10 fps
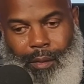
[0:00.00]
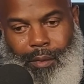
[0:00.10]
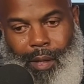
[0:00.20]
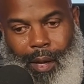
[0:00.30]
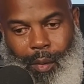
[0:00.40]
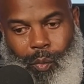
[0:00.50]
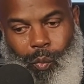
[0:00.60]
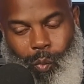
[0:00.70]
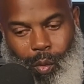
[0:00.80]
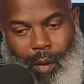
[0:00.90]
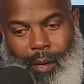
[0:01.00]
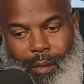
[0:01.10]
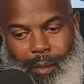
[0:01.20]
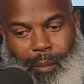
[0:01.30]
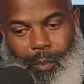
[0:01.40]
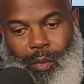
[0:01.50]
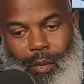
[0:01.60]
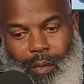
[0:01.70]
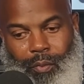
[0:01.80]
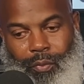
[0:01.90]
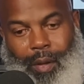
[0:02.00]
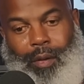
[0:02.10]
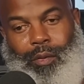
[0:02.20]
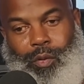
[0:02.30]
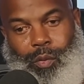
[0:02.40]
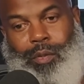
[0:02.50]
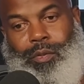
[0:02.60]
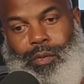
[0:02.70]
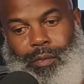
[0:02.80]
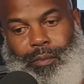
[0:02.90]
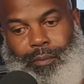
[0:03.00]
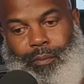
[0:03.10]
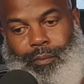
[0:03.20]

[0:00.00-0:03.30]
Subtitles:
I just got one more final question.